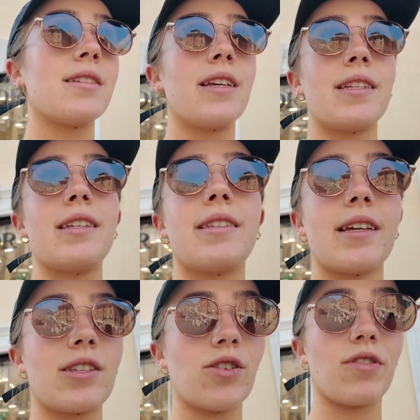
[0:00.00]

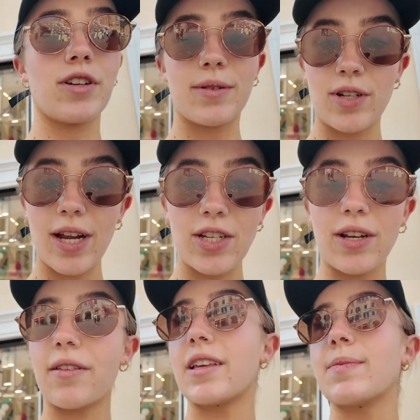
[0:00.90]
€66, which I actually
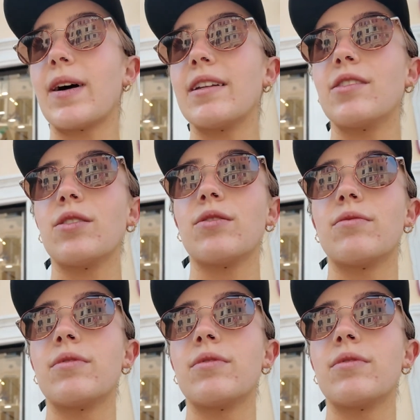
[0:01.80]
don't think is bad at all.